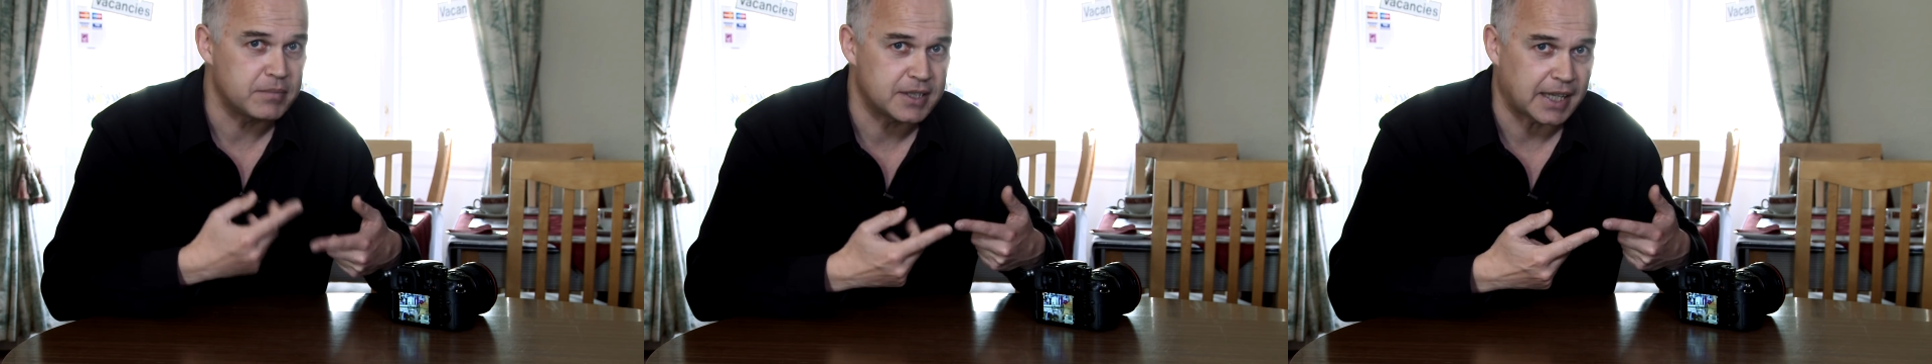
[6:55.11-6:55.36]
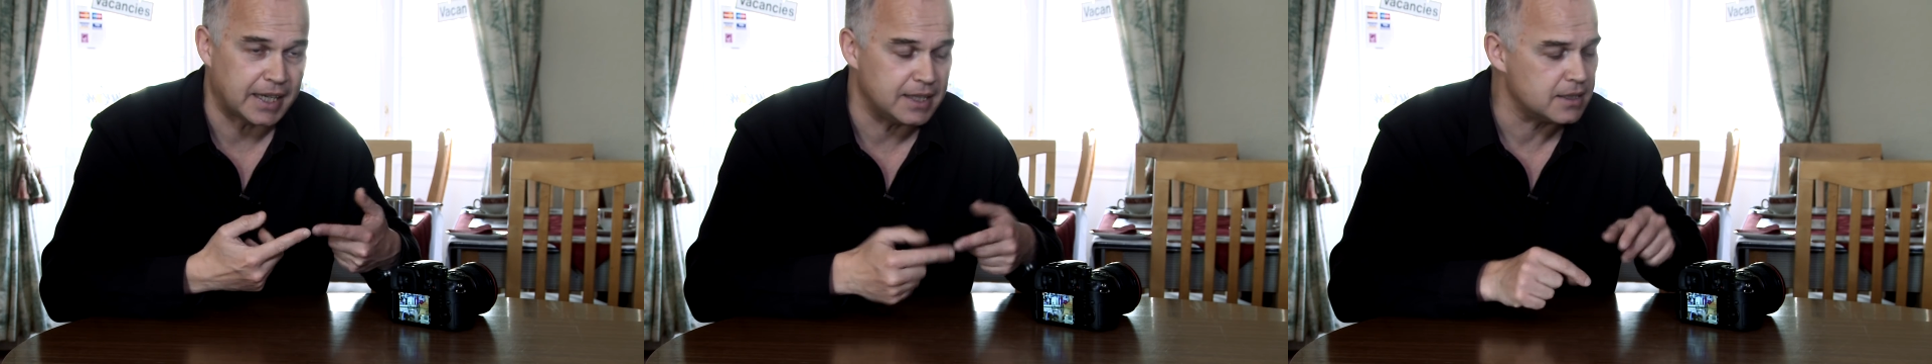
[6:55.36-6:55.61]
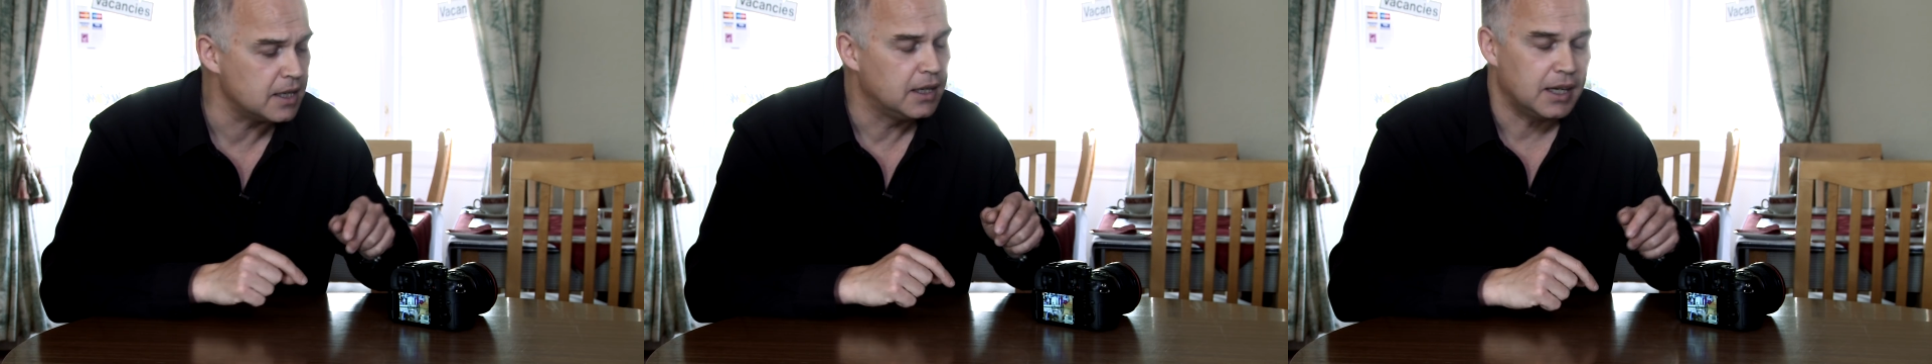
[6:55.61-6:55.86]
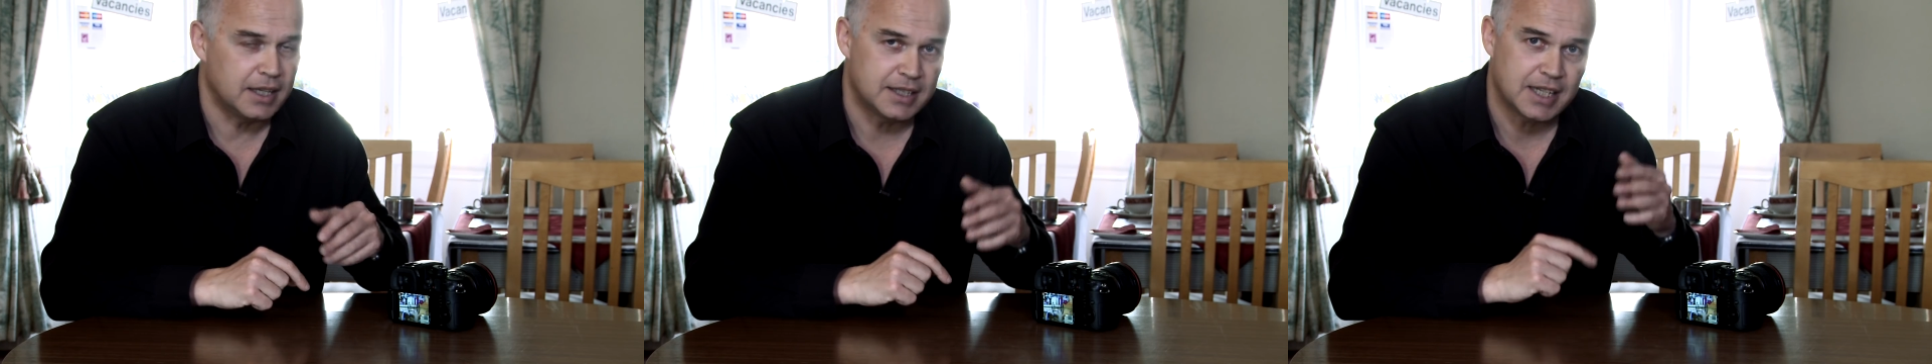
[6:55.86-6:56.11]
state
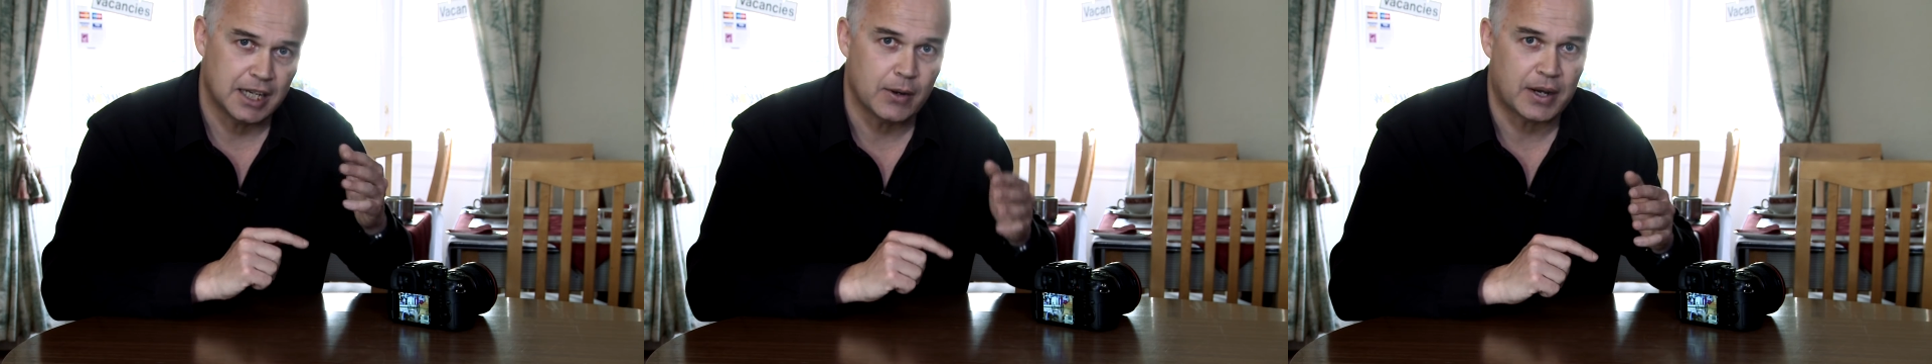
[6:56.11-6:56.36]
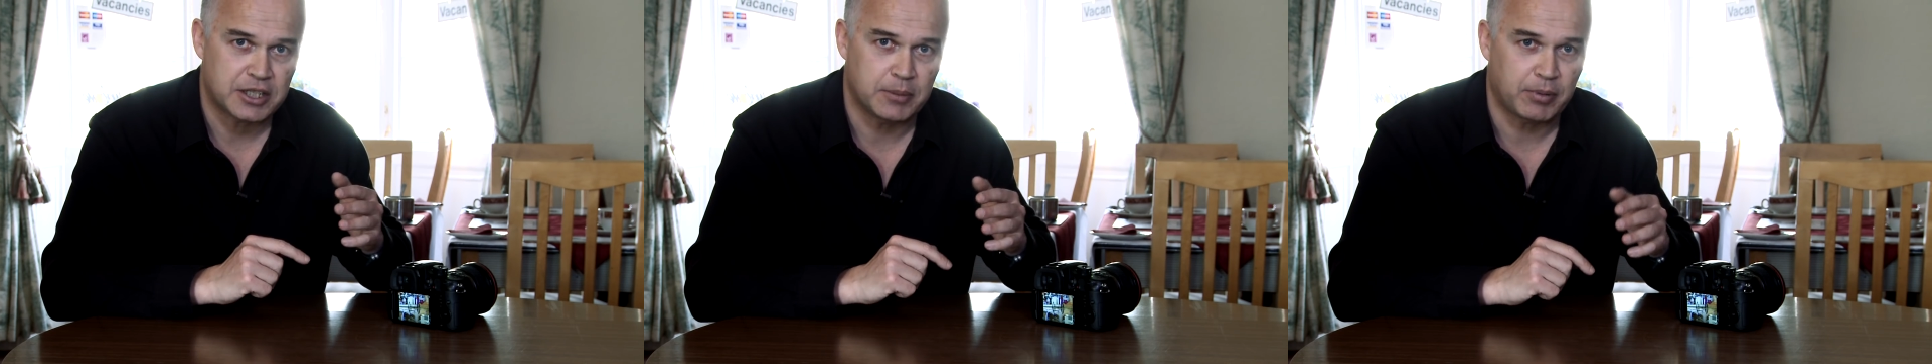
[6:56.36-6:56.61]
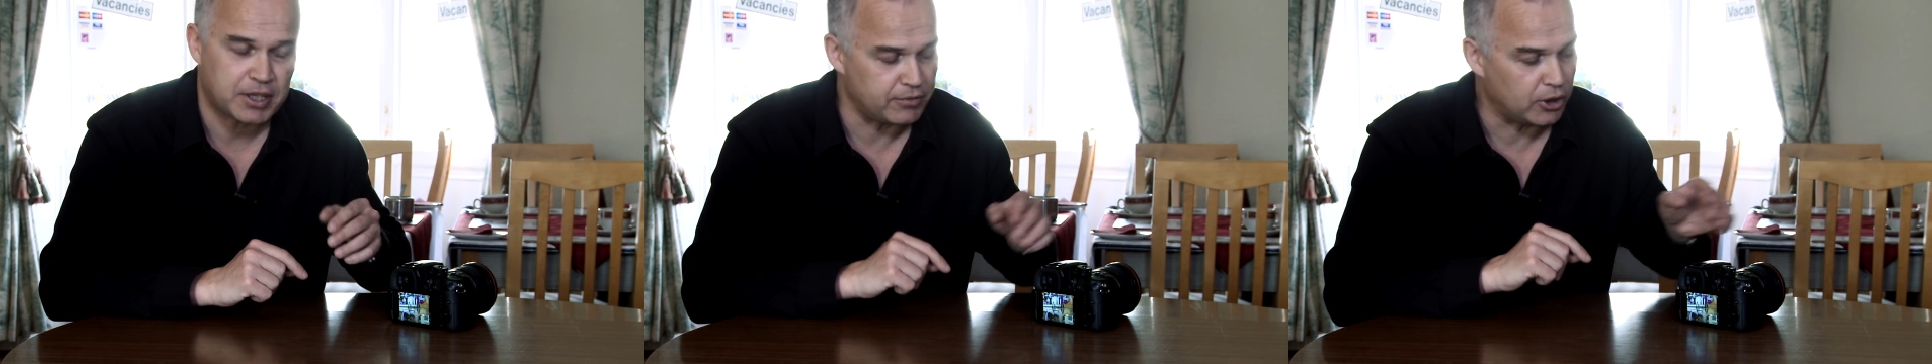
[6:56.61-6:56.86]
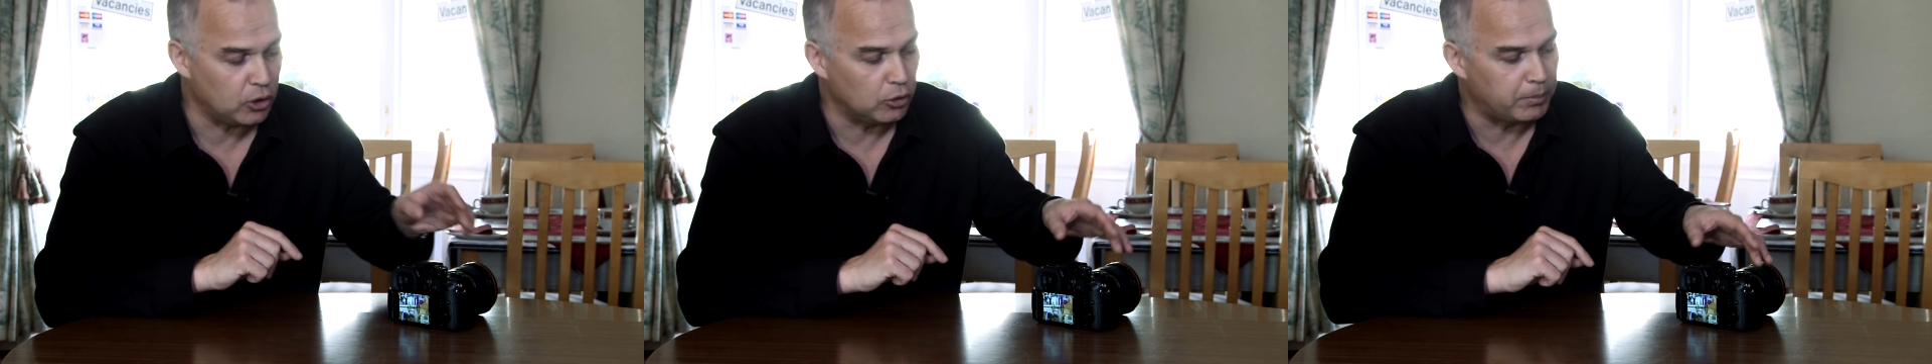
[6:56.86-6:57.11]
until you actually press the
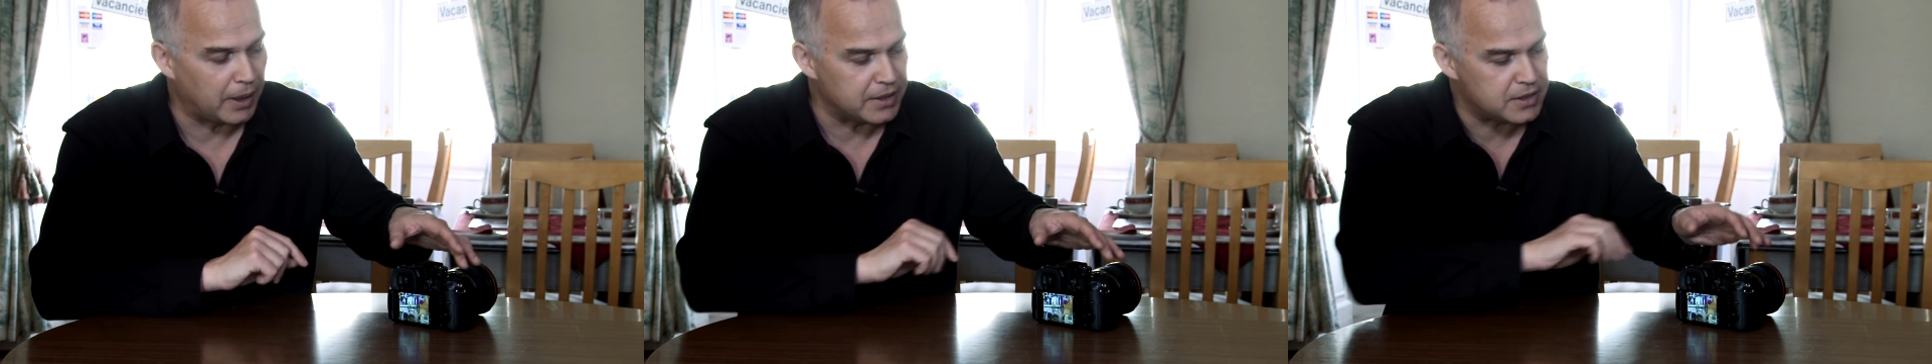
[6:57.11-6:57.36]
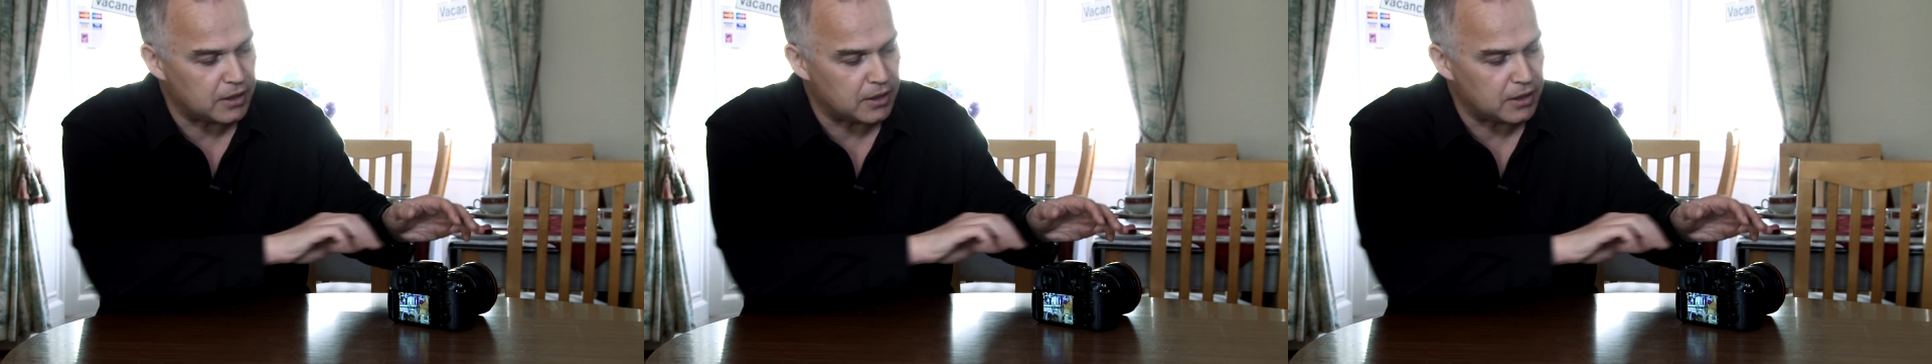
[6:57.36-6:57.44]
record button.